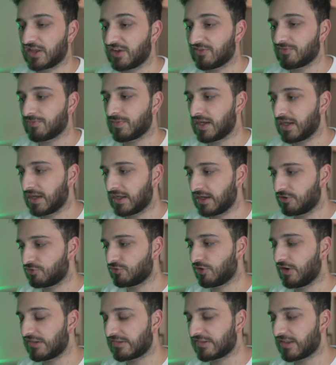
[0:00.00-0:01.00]
give me an
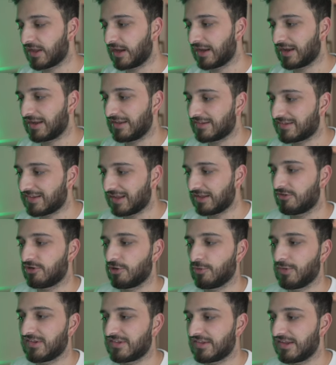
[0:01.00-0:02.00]
address that I can send
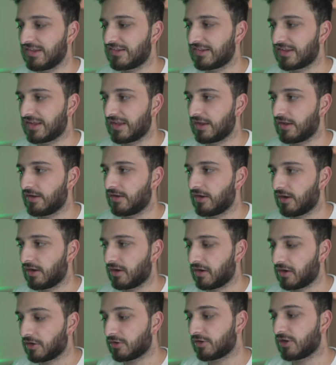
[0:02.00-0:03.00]
USDC
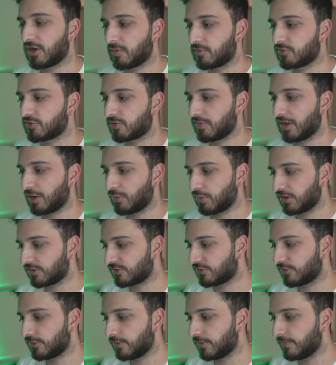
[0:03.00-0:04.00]
on the Arbitrum network
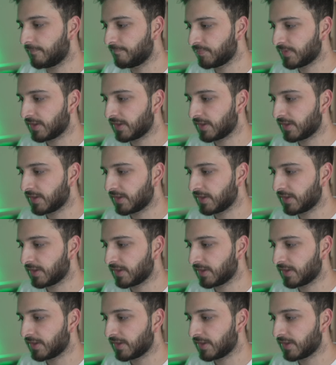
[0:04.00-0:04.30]
to.